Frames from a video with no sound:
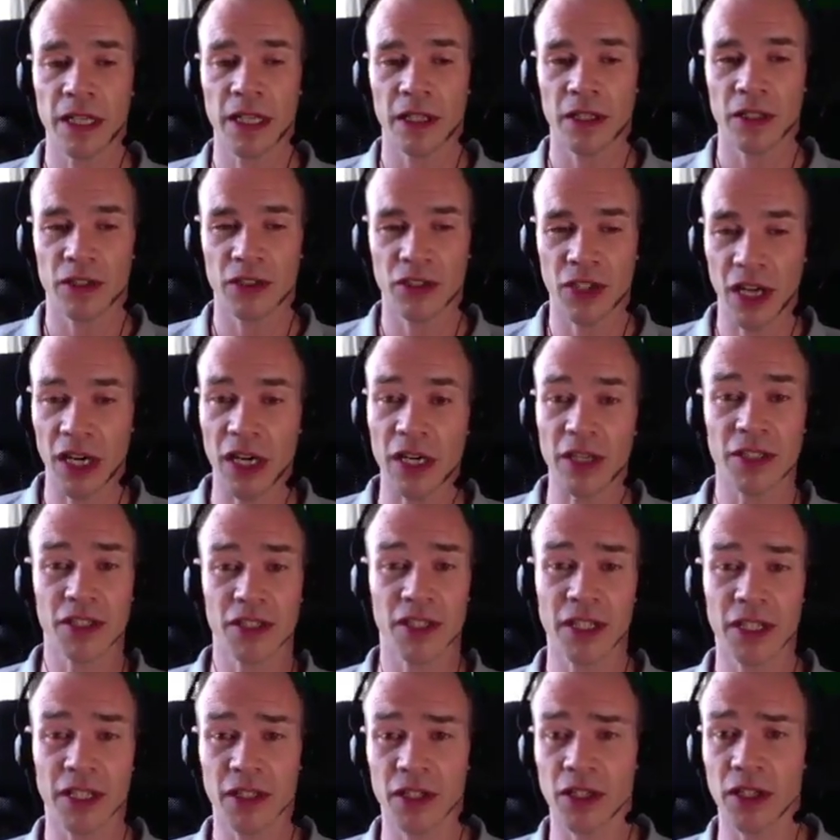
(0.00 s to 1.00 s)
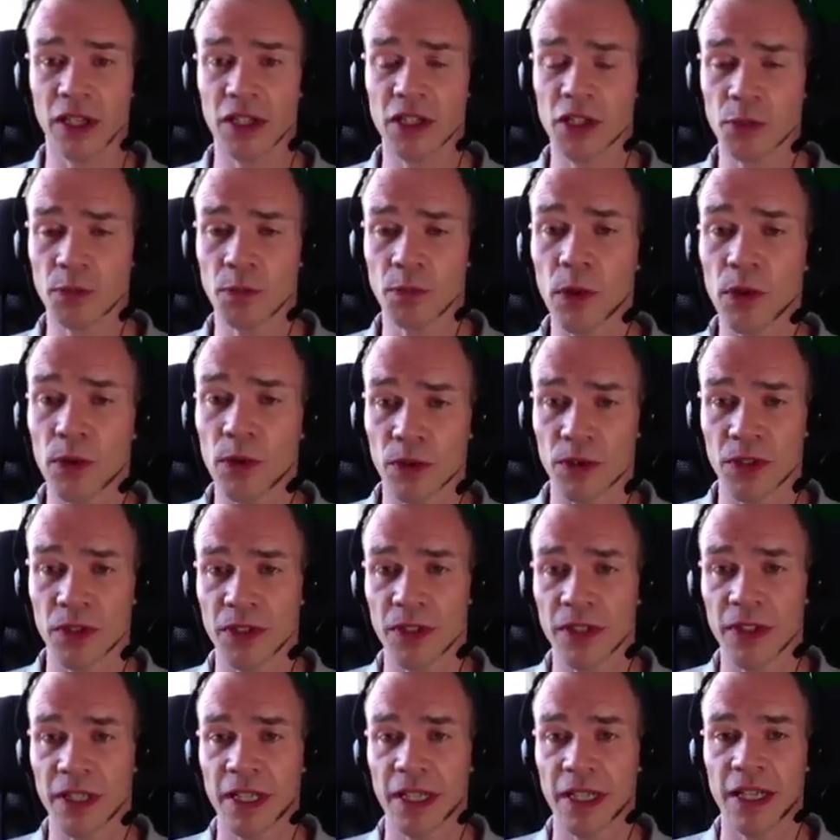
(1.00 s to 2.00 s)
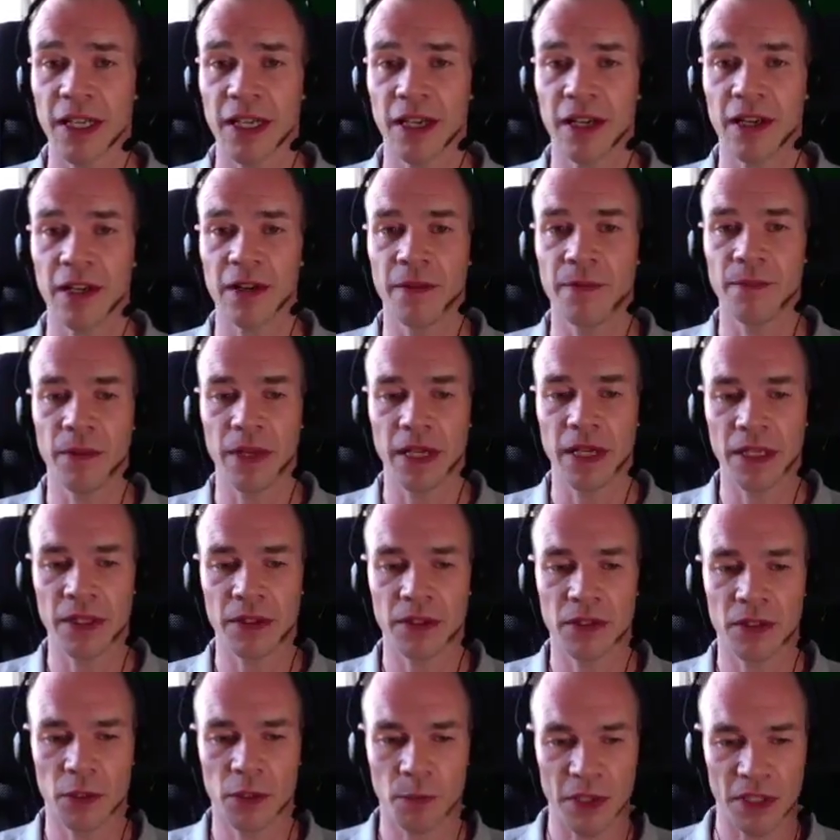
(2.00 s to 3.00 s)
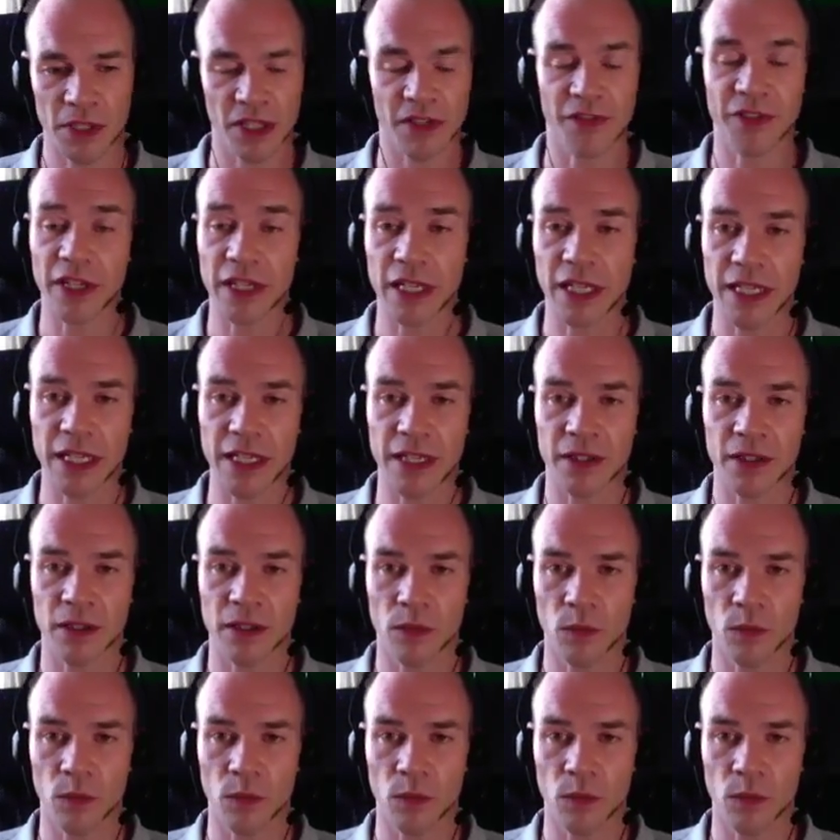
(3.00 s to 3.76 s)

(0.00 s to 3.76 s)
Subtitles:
targeting a sport and specifically